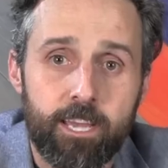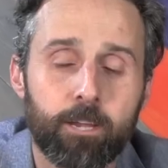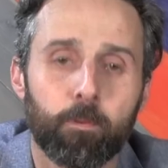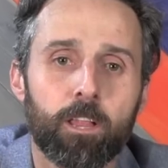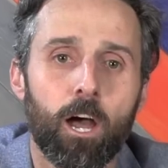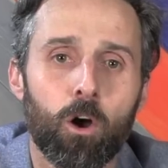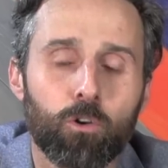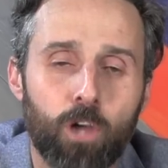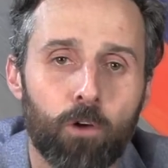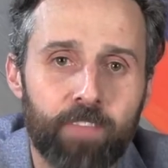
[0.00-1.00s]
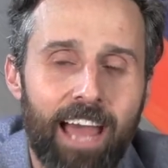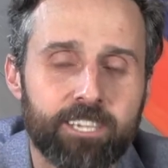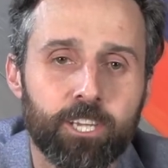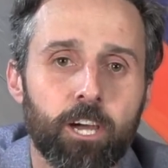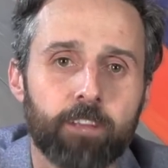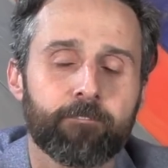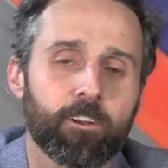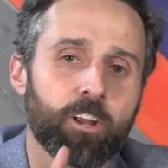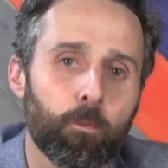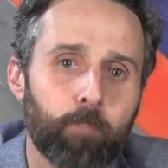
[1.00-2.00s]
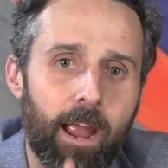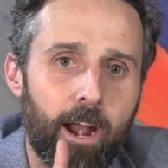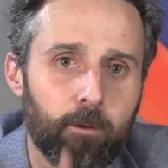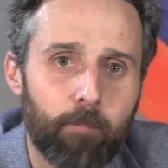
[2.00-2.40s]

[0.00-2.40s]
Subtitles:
Link below, code THATSGOOD for your Bear